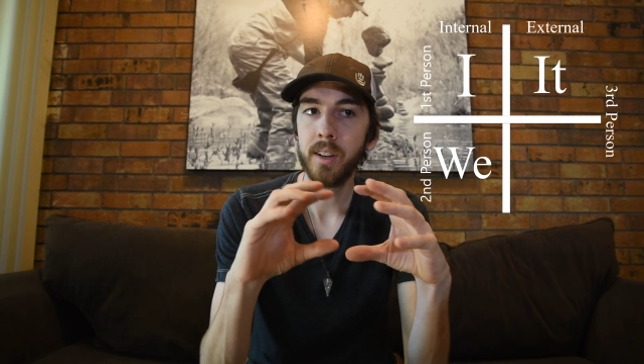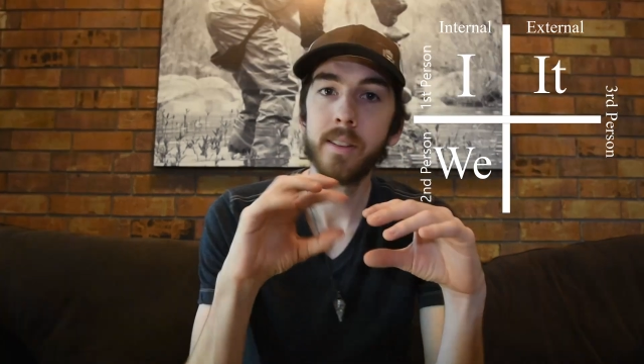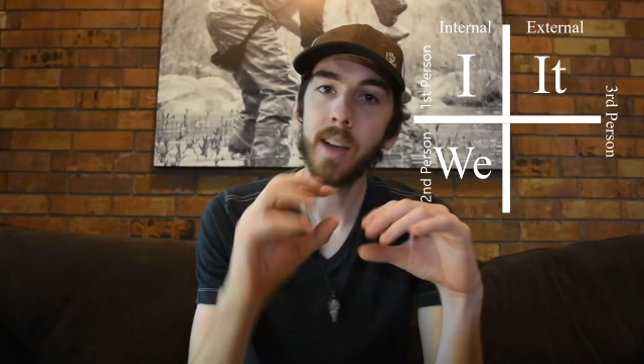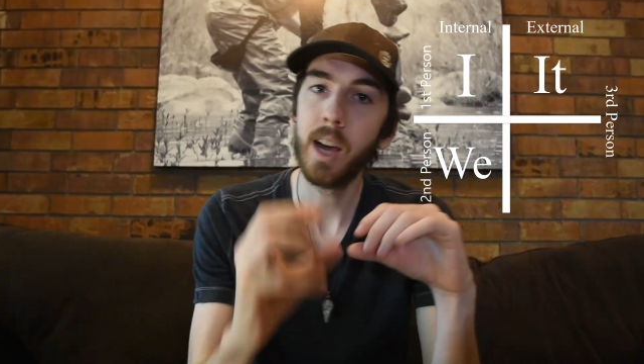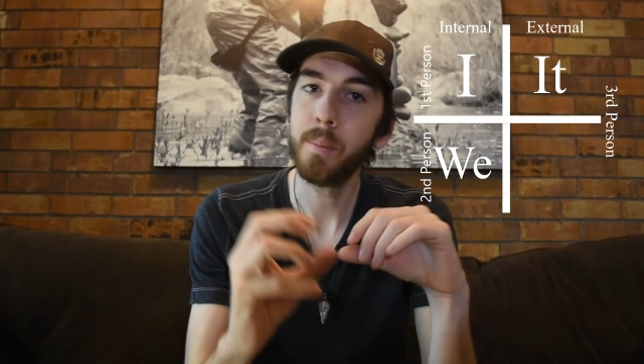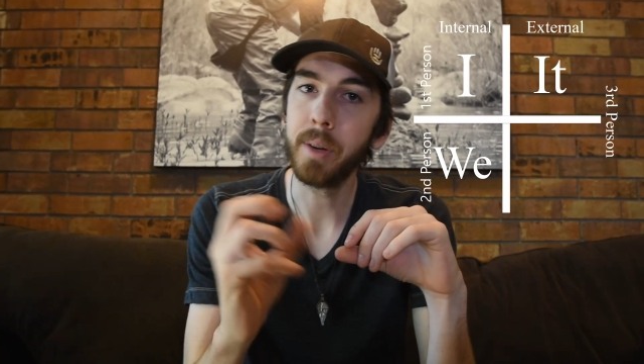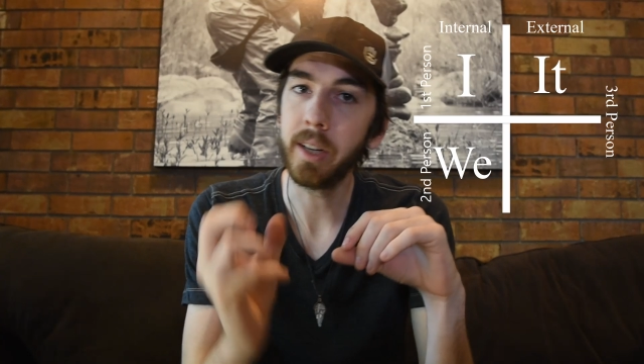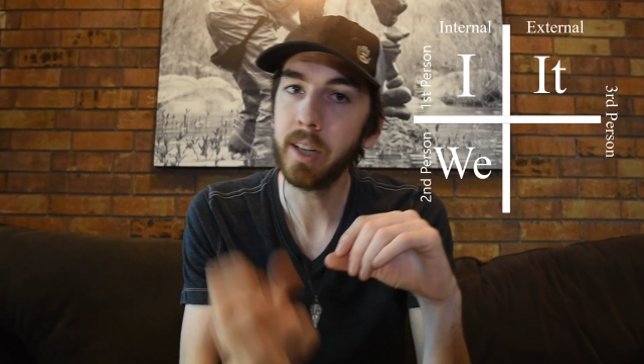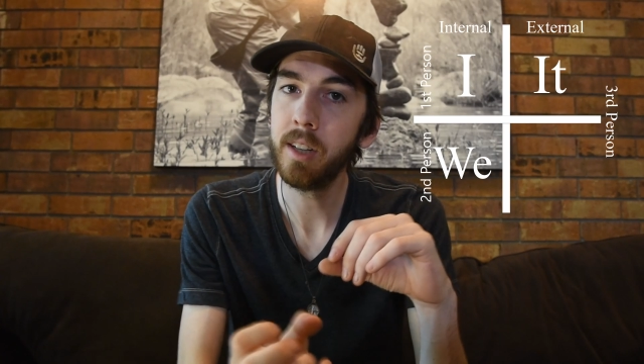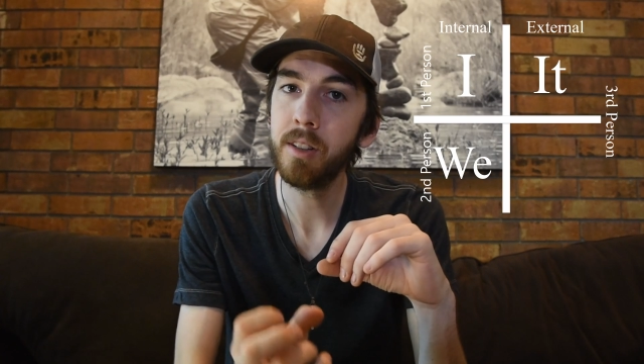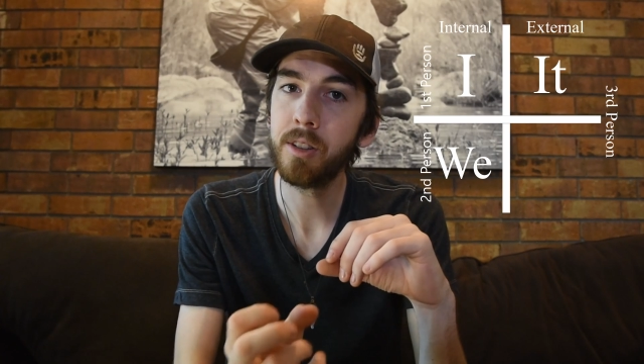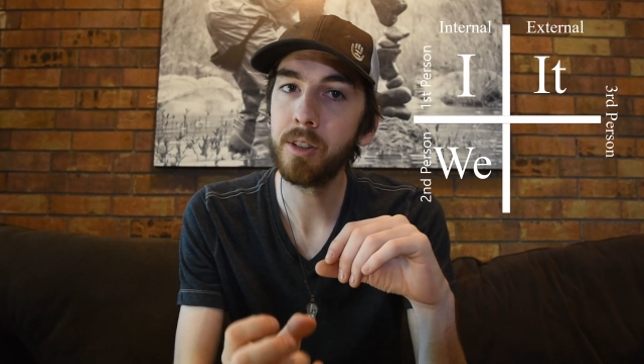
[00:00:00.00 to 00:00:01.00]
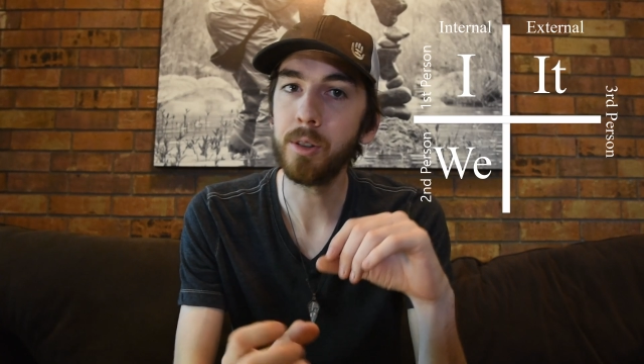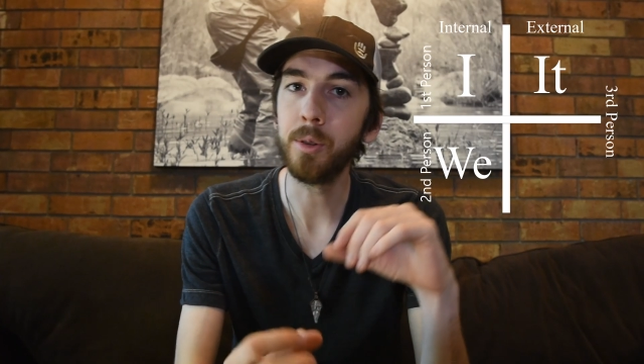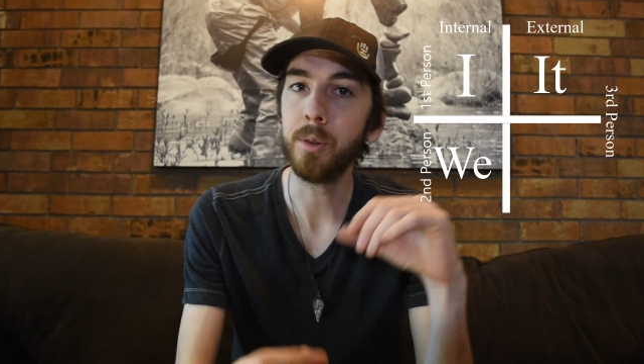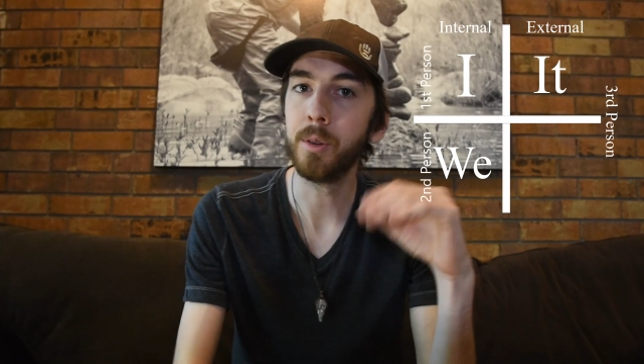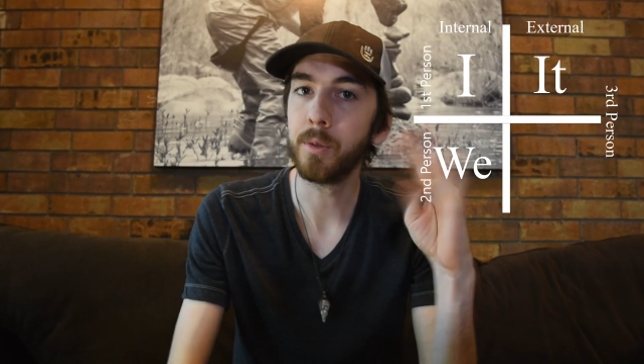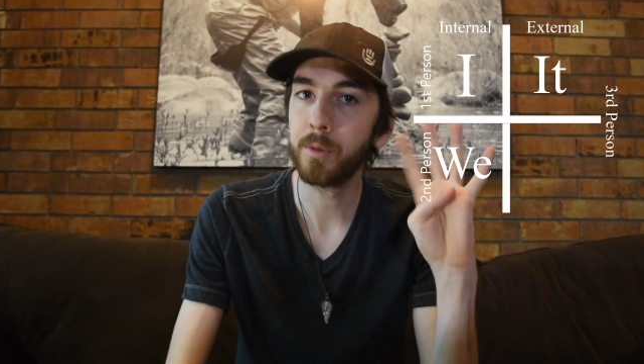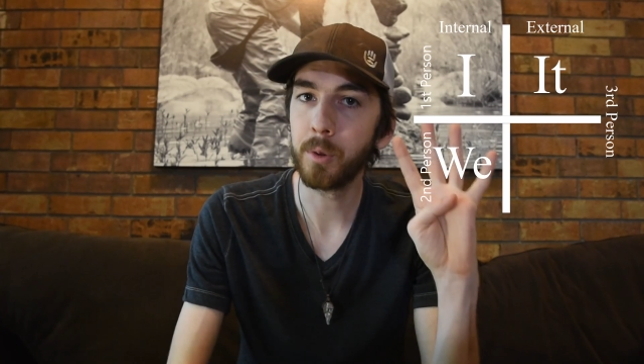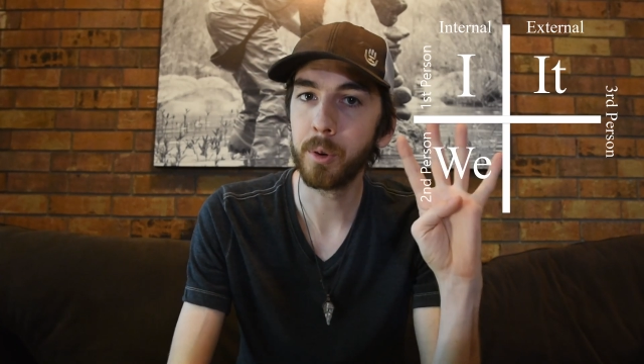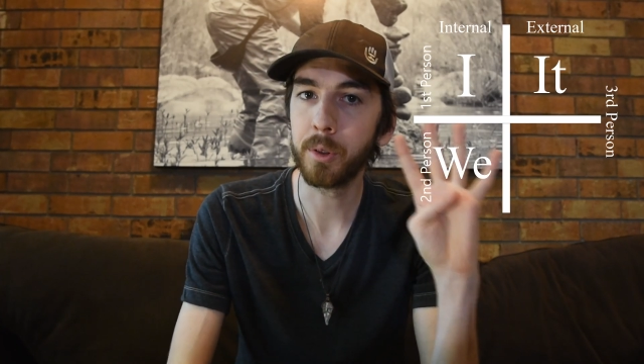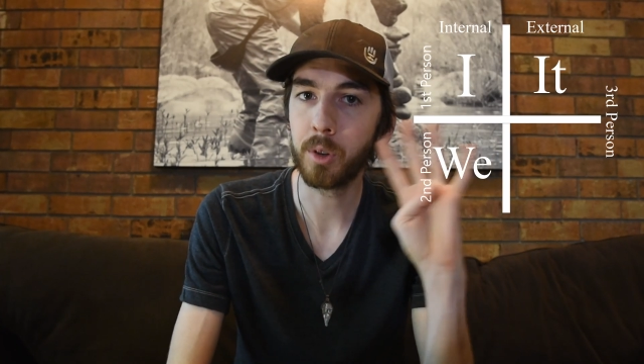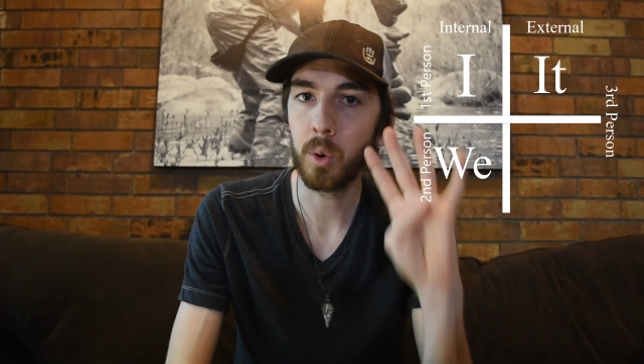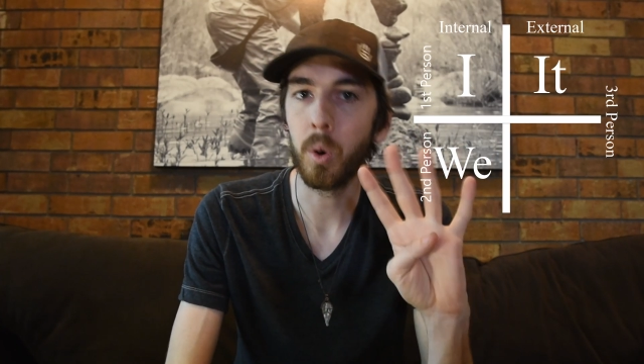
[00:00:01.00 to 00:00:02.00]
tapping into the
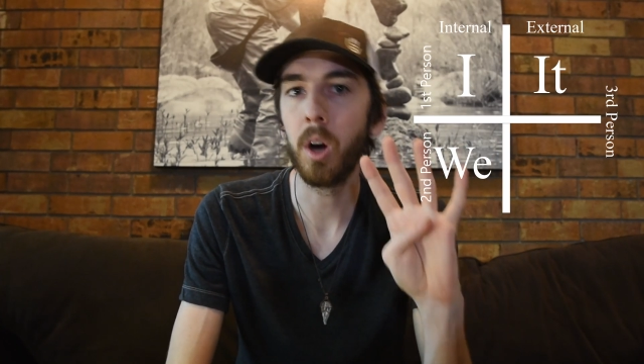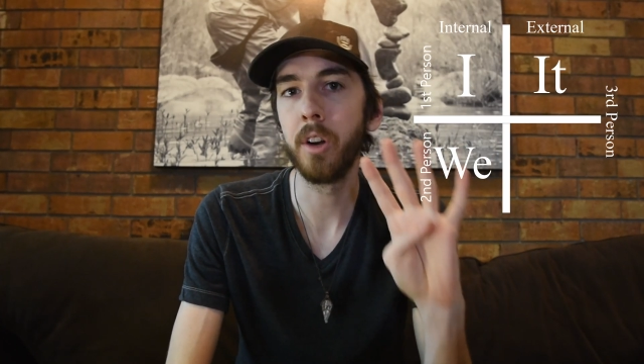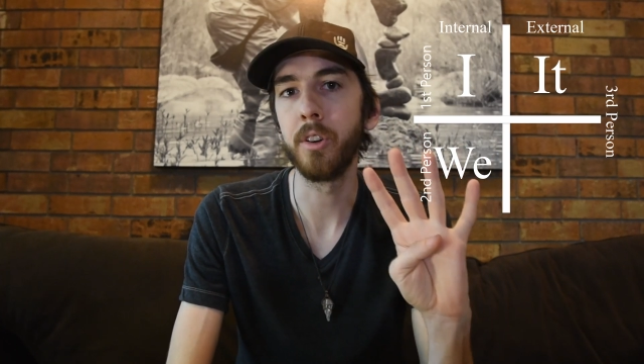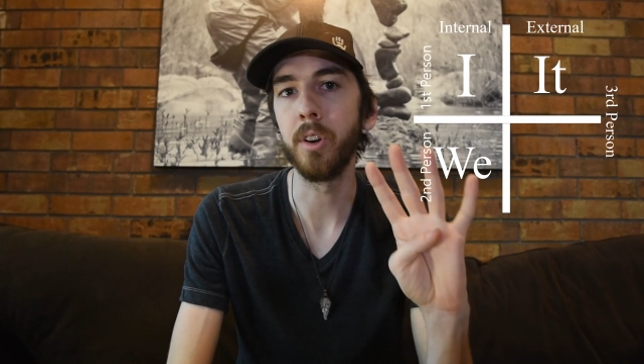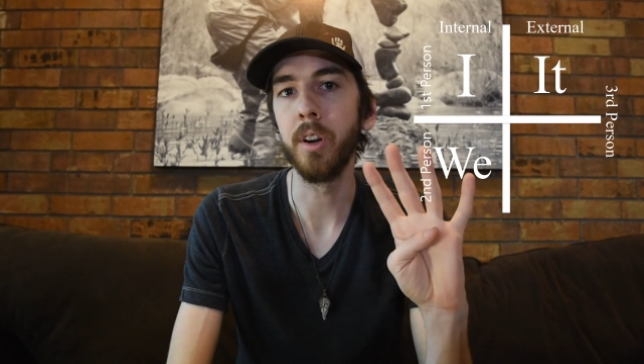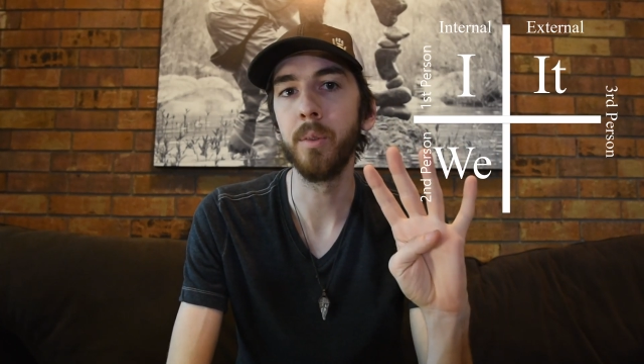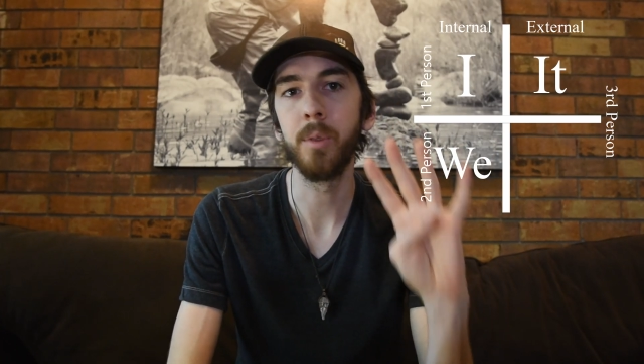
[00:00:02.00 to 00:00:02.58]
4th quadrant,